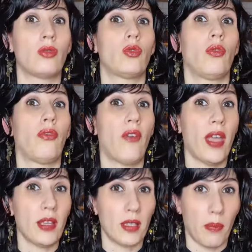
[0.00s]
to
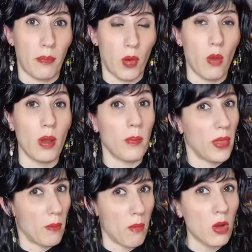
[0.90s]
face a problem,
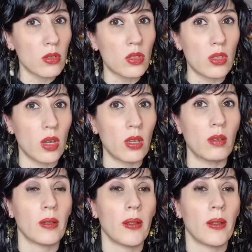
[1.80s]
the monster,